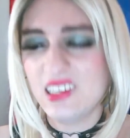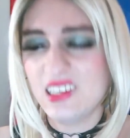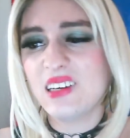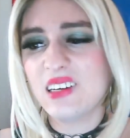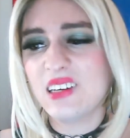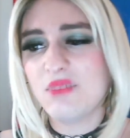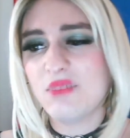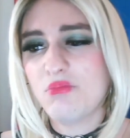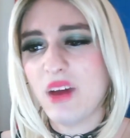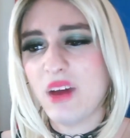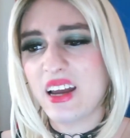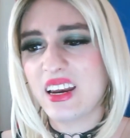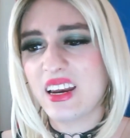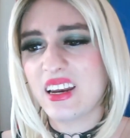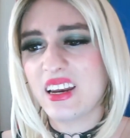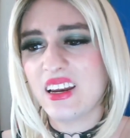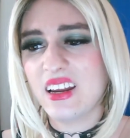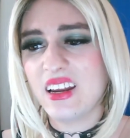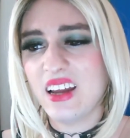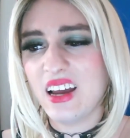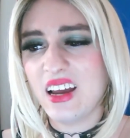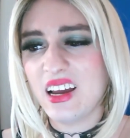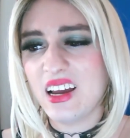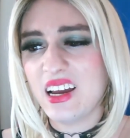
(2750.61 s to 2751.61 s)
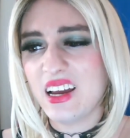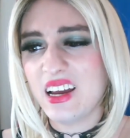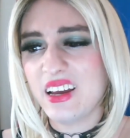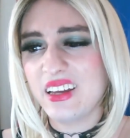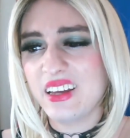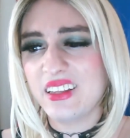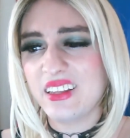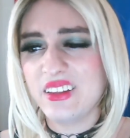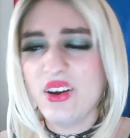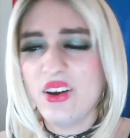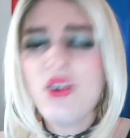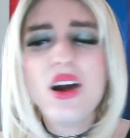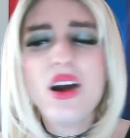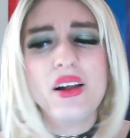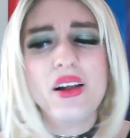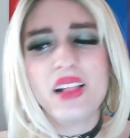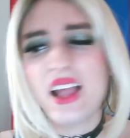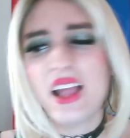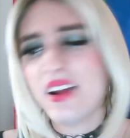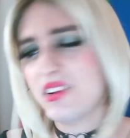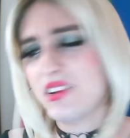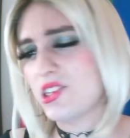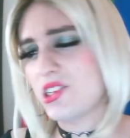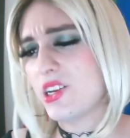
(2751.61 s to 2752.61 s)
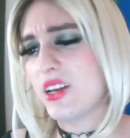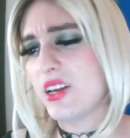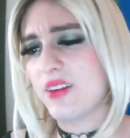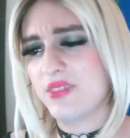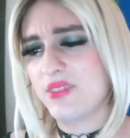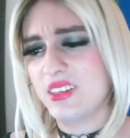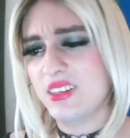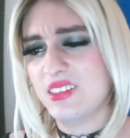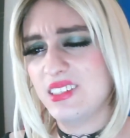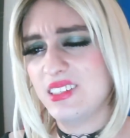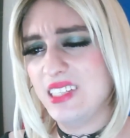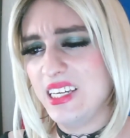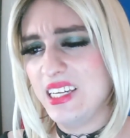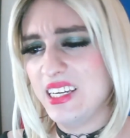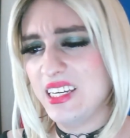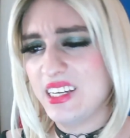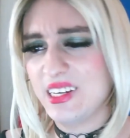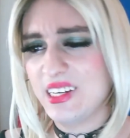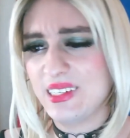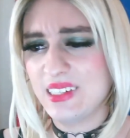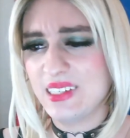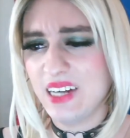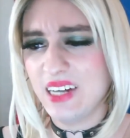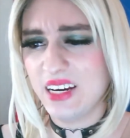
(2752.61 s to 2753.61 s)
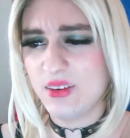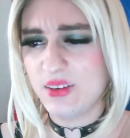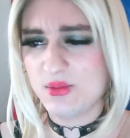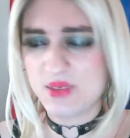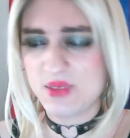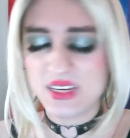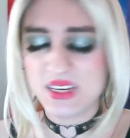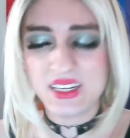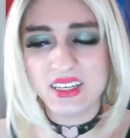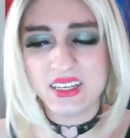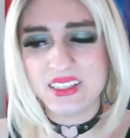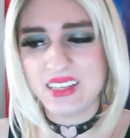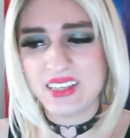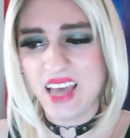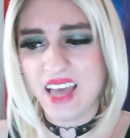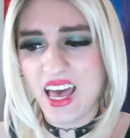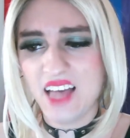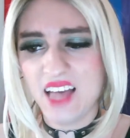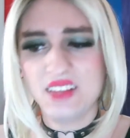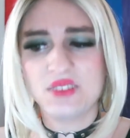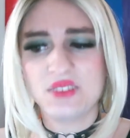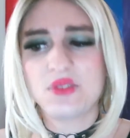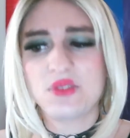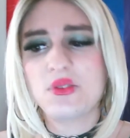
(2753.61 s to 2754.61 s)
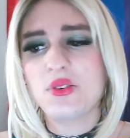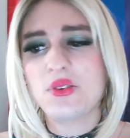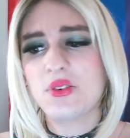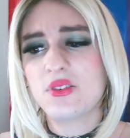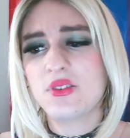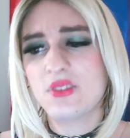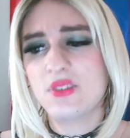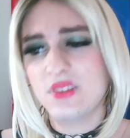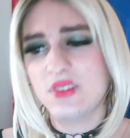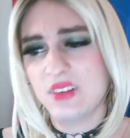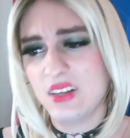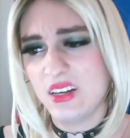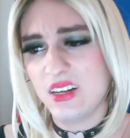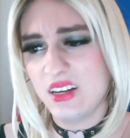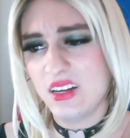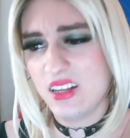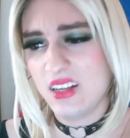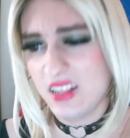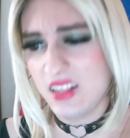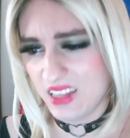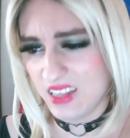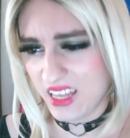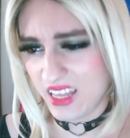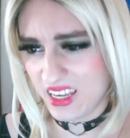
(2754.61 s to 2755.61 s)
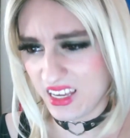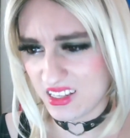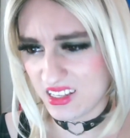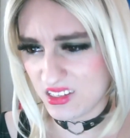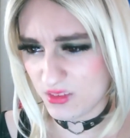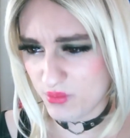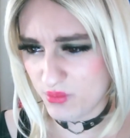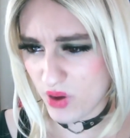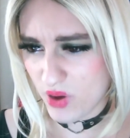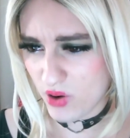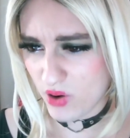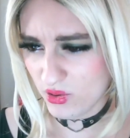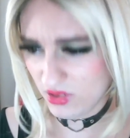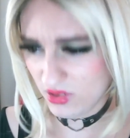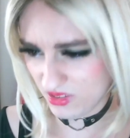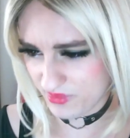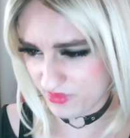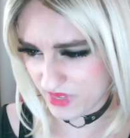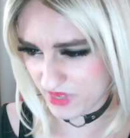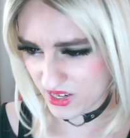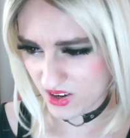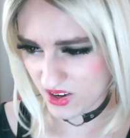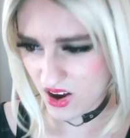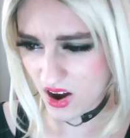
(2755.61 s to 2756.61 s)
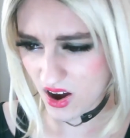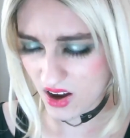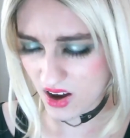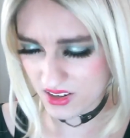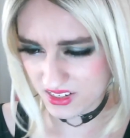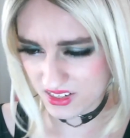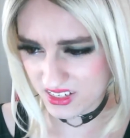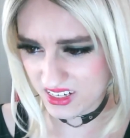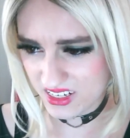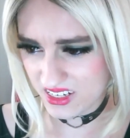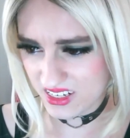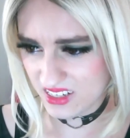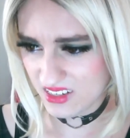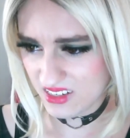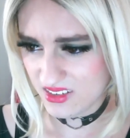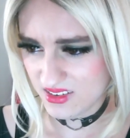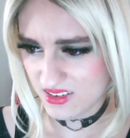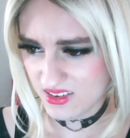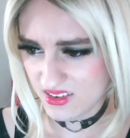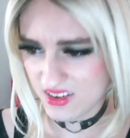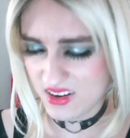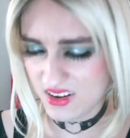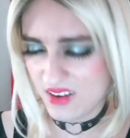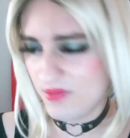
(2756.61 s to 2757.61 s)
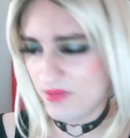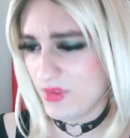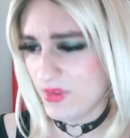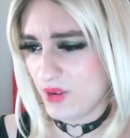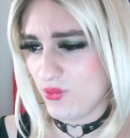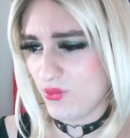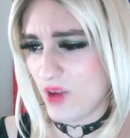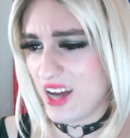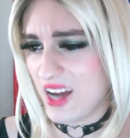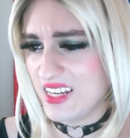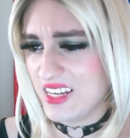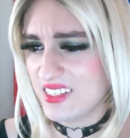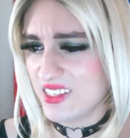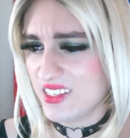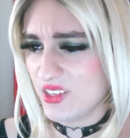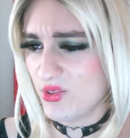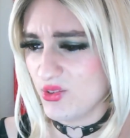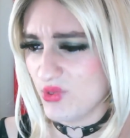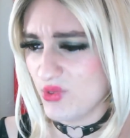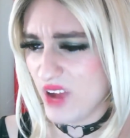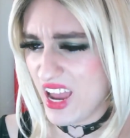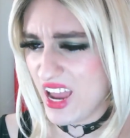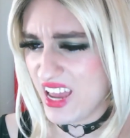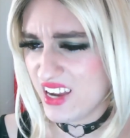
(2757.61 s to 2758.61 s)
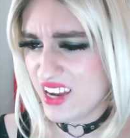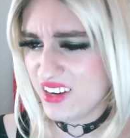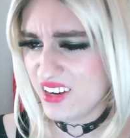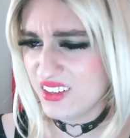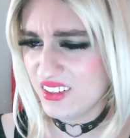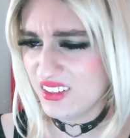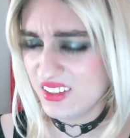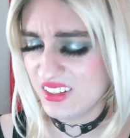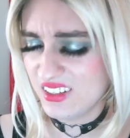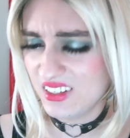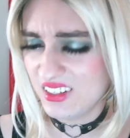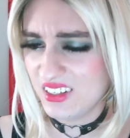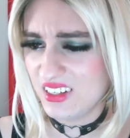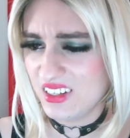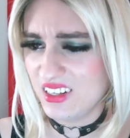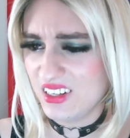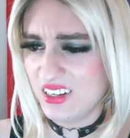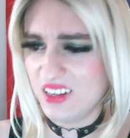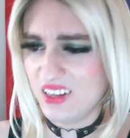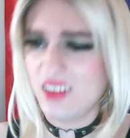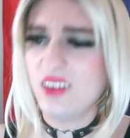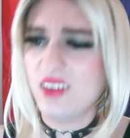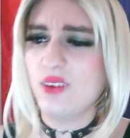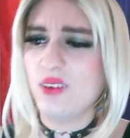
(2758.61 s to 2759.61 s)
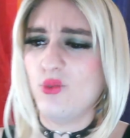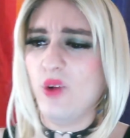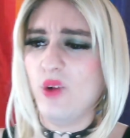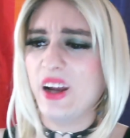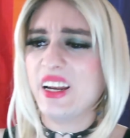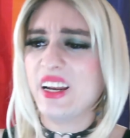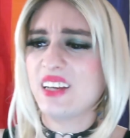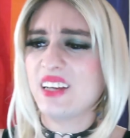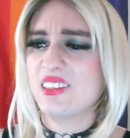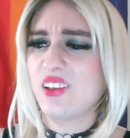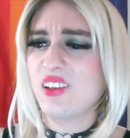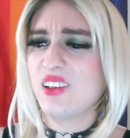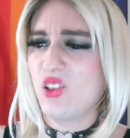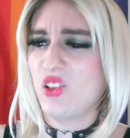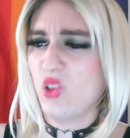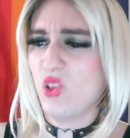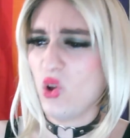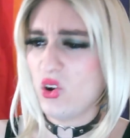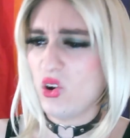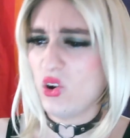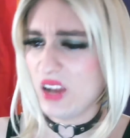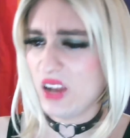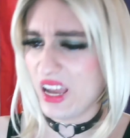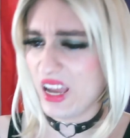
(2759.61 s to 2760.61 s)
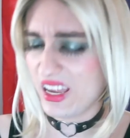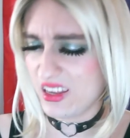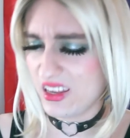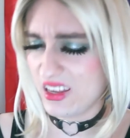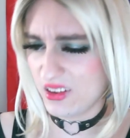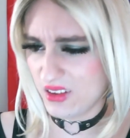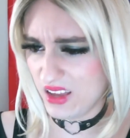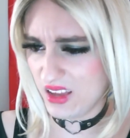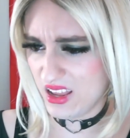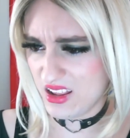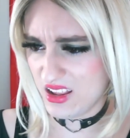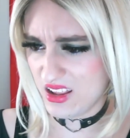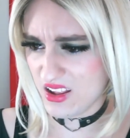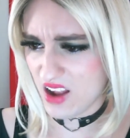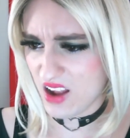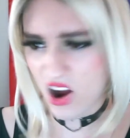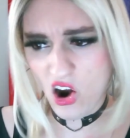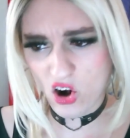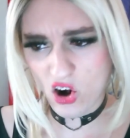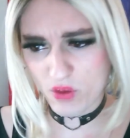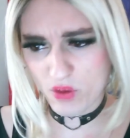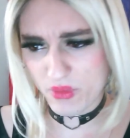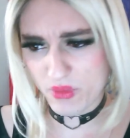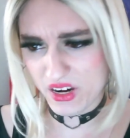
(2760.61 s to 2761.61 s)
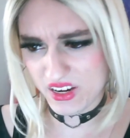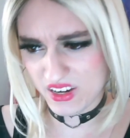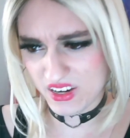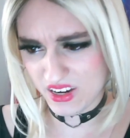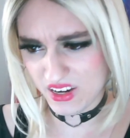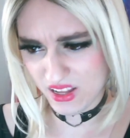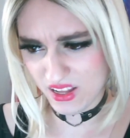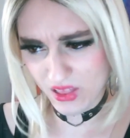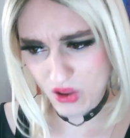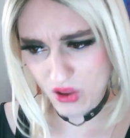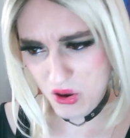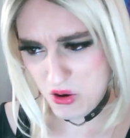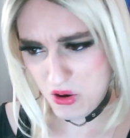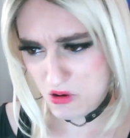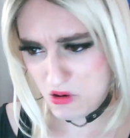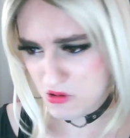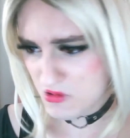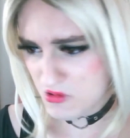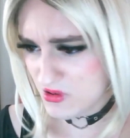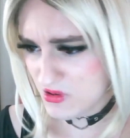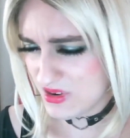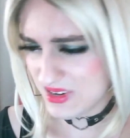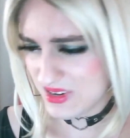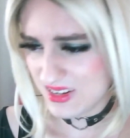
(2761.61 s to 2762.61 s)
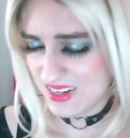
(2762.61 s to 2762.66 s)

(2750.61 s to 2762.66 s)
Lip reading: But I'll actually give it a C tier. I don't think it's as good. Like, it's supposed to be a continent, but why is it red? Why does it look like an armadillo?